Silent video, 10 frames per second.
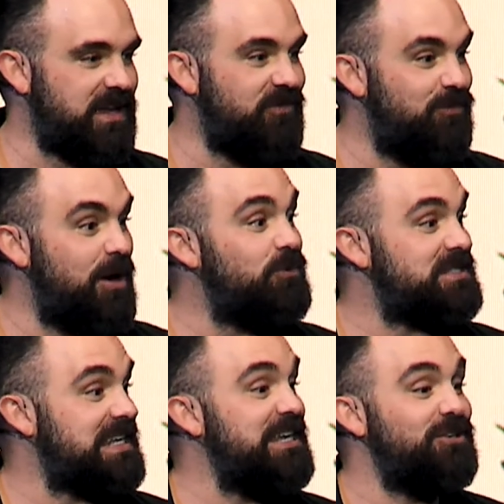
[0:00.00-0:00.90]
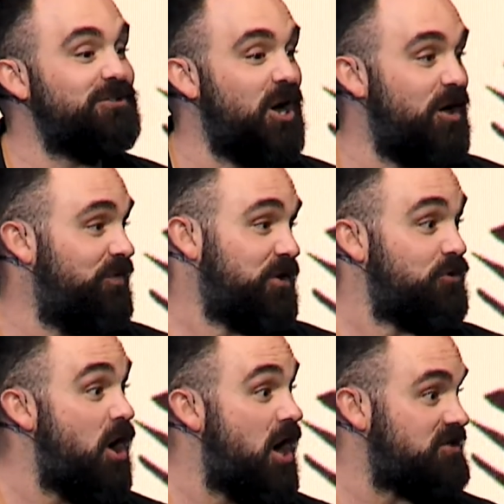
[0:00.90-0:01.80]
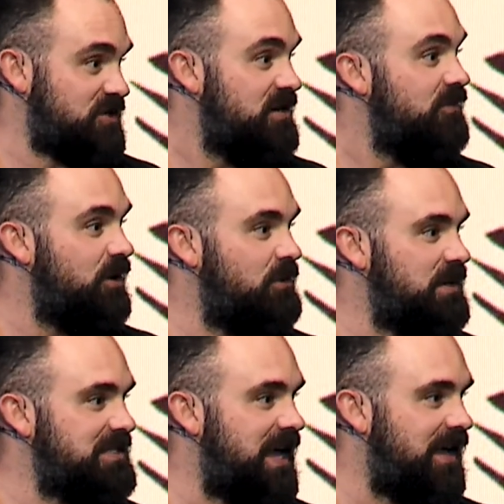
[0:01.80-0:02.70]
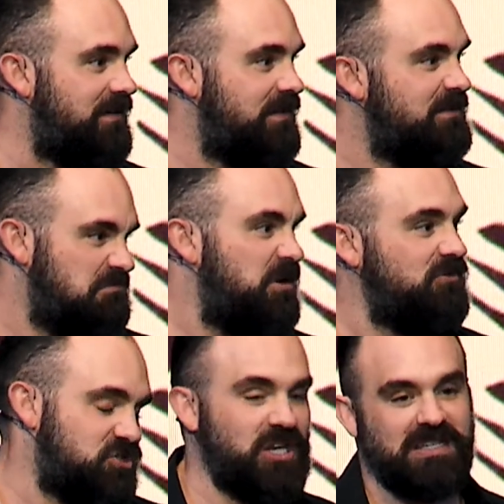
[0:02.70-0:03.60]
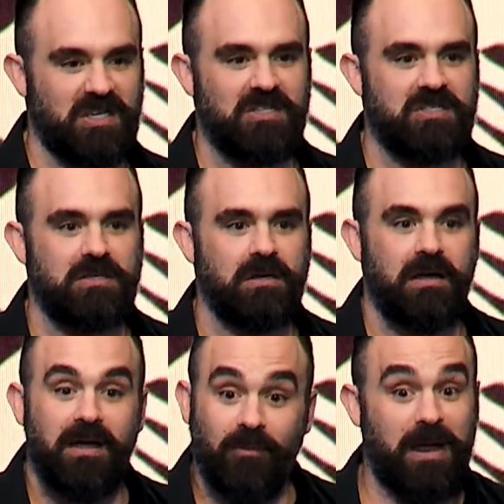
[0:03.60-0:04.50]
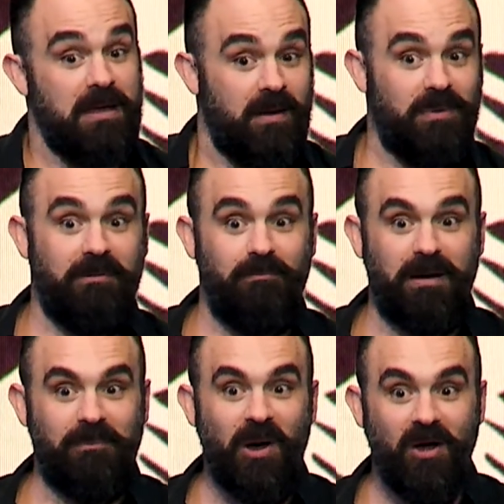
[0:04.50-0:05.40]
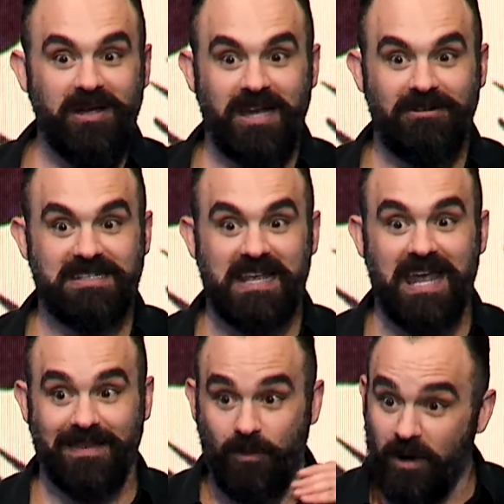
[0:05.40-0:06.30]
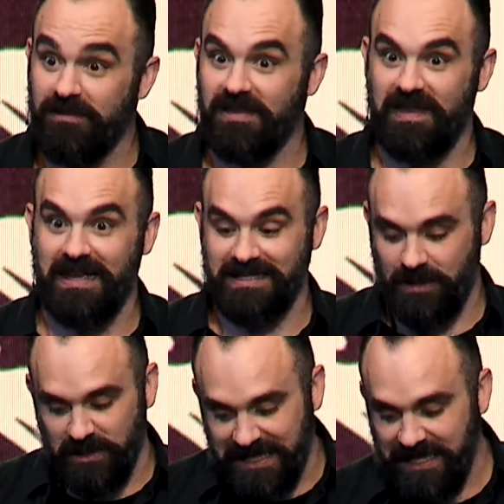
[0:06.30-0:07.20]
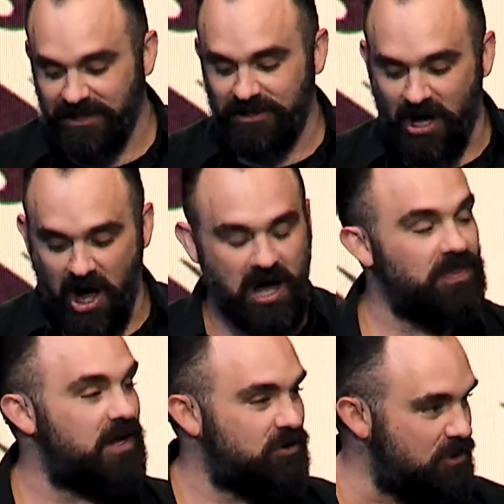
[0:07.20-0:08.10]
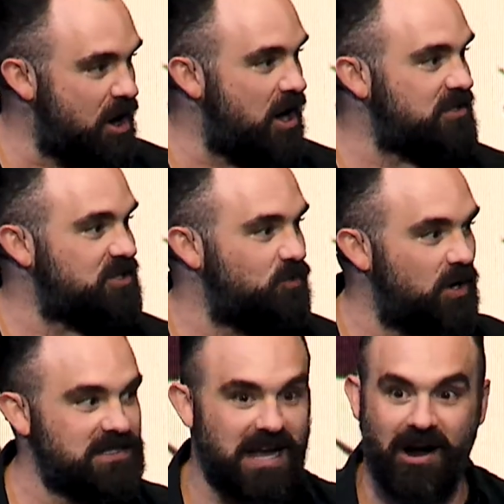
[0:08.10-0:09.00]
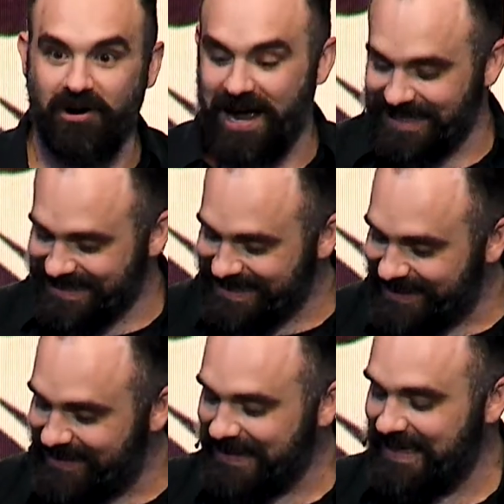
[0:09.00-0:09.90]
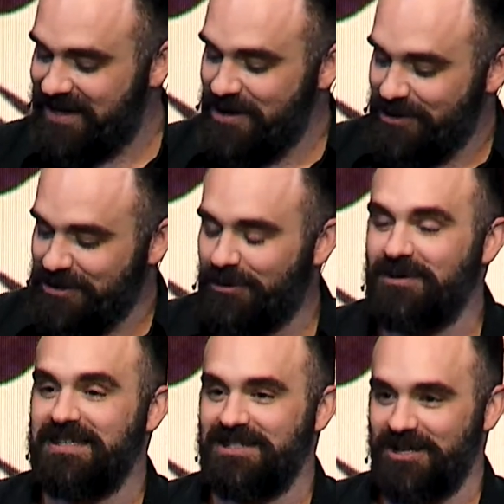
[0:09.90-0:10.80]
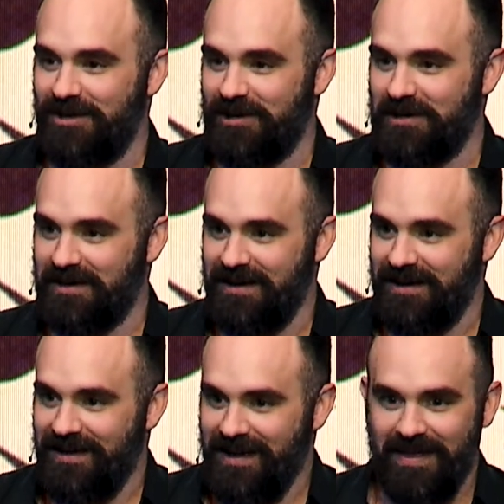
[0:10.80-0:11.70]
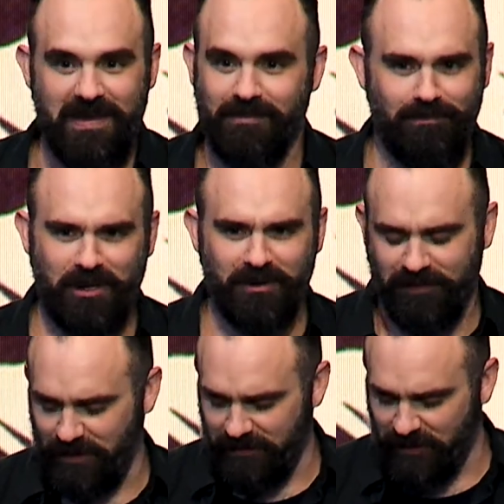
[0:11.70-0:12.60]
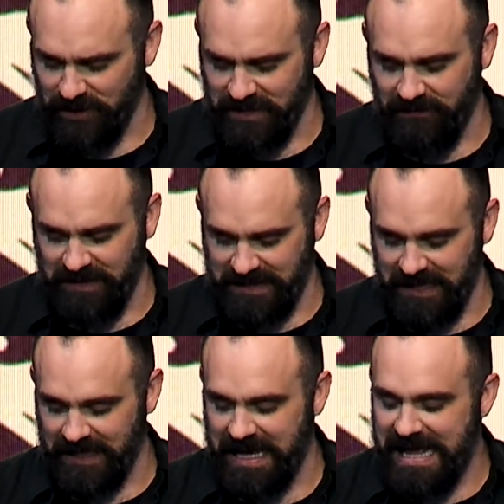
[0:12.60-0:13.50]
of what was killed on the cross, what would we say? Jesus, right? But Paul here is saying that one of the things that was killed on the cross was our hostility towards each other. And then beautiful in verse 17,